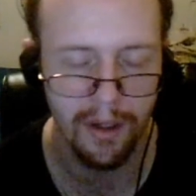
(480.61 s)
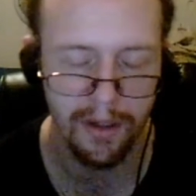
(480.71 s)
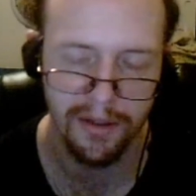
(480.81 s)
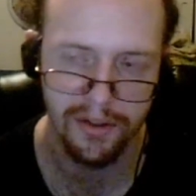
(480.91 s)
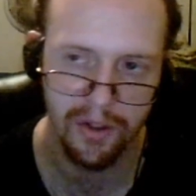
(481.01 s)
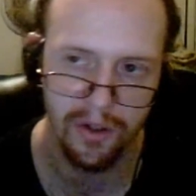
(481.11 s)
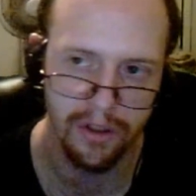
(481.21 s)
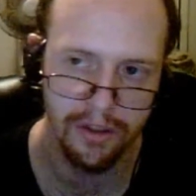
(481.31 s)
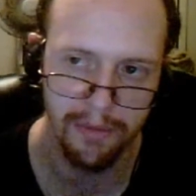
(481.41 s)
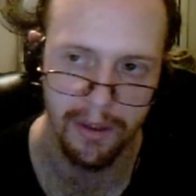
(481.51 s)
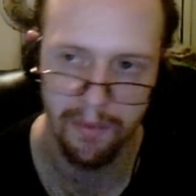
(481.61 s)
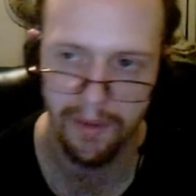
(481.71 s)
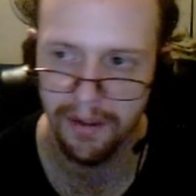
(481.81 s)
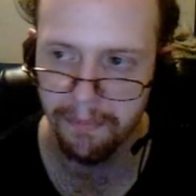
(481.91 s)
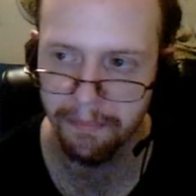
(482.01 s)
want to discourage me.
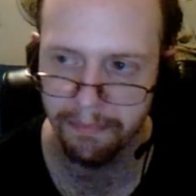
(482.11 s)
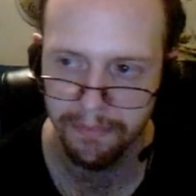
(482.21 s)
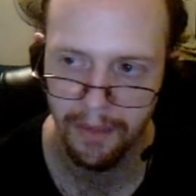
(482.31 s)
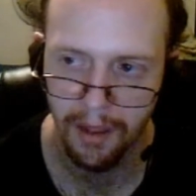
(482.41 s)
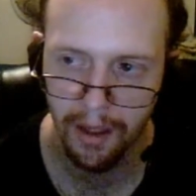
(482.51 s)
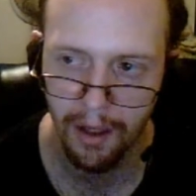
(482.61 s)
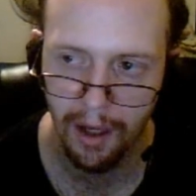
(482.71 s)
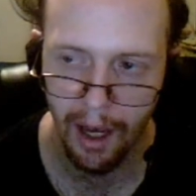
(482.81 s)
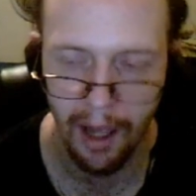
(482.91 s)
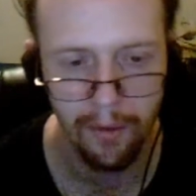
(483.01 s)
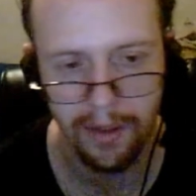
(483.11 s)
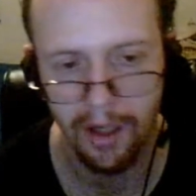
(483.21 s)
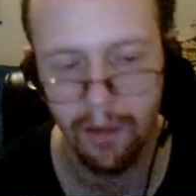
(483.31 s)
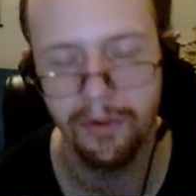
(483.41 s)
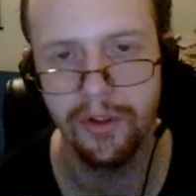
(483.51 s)
Well, I don't
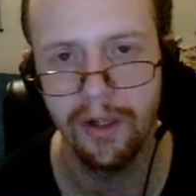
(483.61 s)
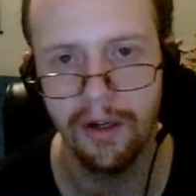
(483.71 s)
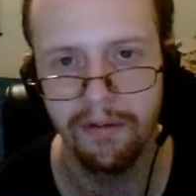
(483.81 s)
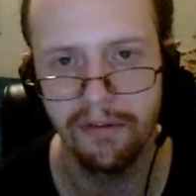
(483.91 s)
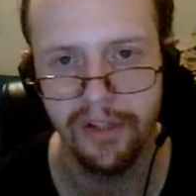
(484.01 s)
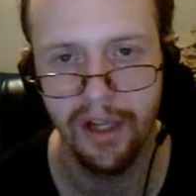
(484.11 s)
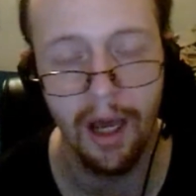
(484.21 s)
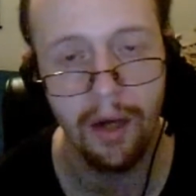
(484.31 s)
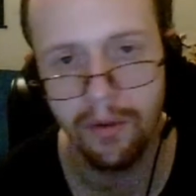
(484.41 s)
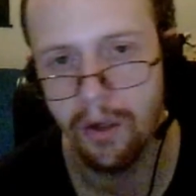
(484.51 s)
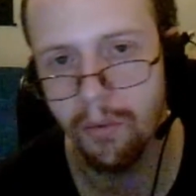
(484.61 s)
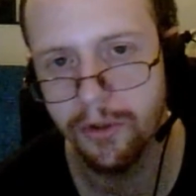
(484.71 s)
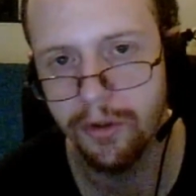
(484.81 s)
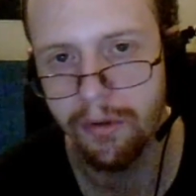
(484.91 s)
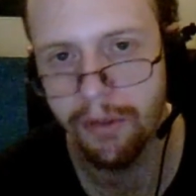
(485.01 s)
care what you have to say. I don't care
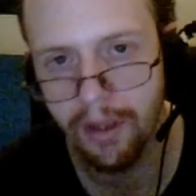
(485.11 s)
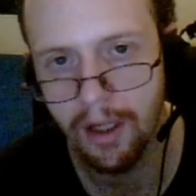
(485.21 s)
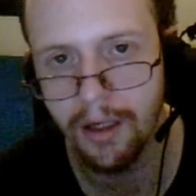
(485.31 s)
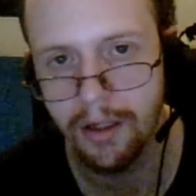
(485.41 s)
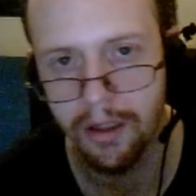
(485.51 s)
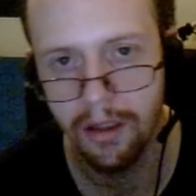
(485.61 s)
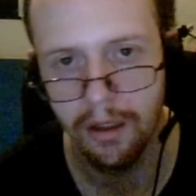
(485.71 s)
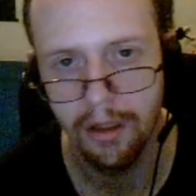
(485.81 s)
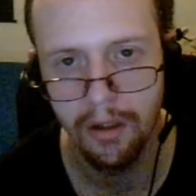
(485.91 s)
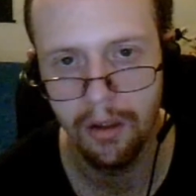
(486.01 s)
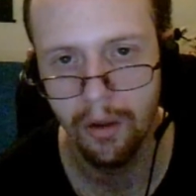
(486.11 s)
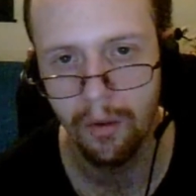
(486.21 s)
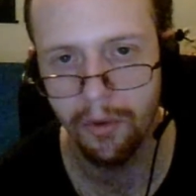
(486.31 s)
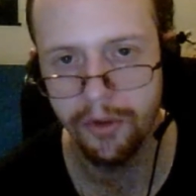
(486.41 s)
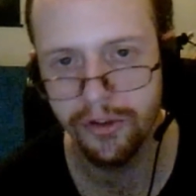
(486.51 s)
what you think.
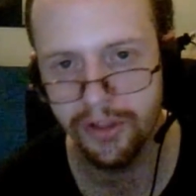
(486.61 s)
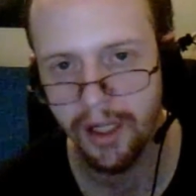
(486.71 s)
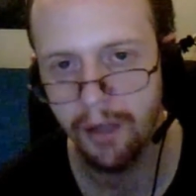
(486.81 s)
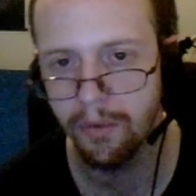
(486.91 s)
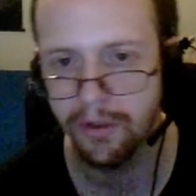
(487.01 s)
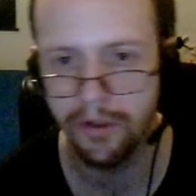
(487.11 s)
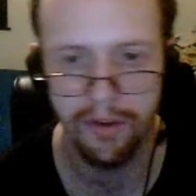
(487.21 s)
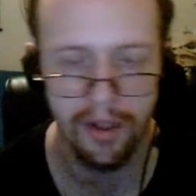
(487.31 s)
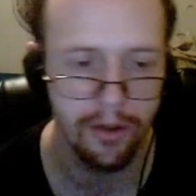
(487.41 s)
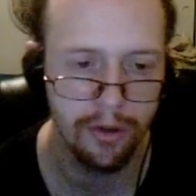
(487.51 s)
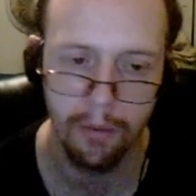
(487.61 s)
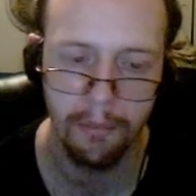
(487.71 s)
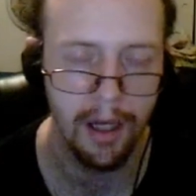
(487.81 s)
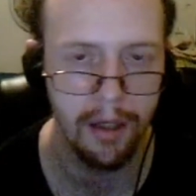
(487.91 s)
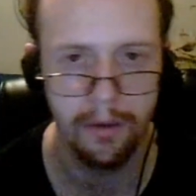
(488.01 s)
What you say and what you think don't
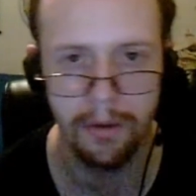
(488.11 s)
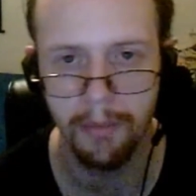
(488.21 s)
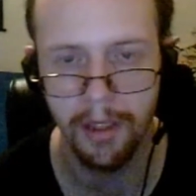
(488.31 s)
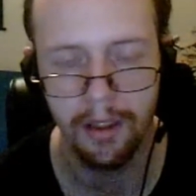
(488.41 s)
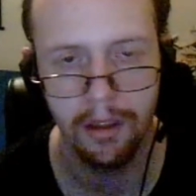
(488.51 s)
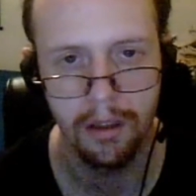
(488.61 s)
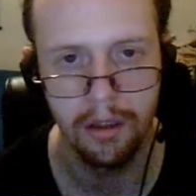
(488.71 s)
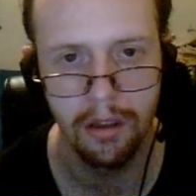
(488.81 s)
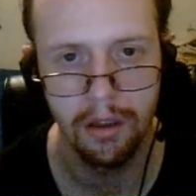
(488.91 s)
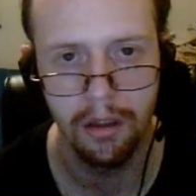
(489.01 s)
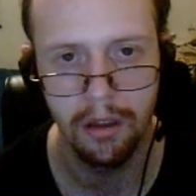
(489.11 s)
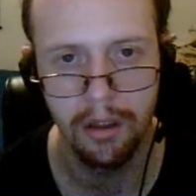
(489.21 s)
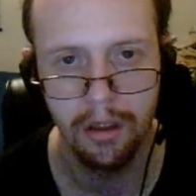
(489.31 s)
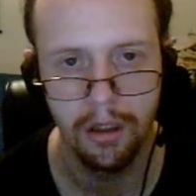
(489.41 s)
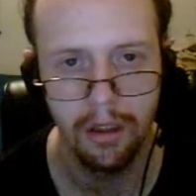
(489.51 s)
matter to me.
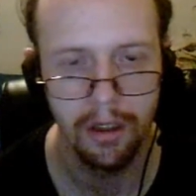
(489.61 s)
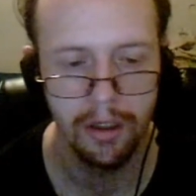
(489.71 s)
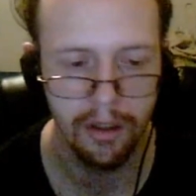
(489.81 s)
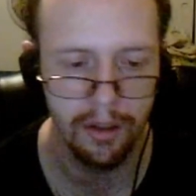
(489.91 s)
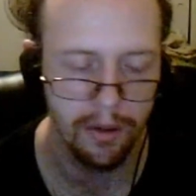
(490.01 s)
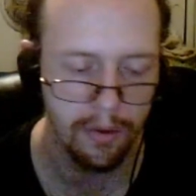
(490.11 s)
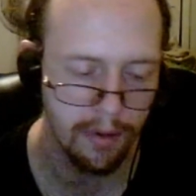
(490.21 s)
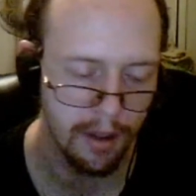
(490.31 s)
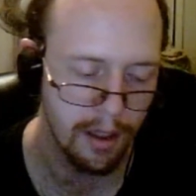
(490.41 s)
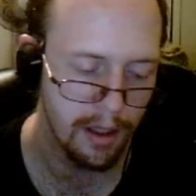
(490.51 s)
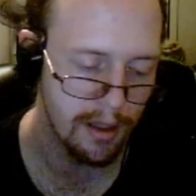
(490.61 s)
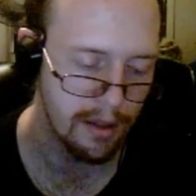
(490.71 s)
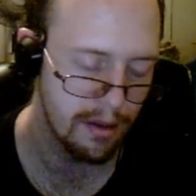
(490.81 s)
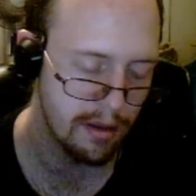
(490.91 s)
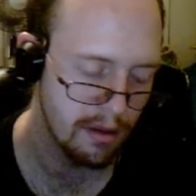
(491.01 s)

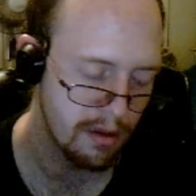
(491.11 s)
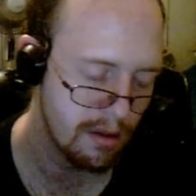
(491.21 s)
And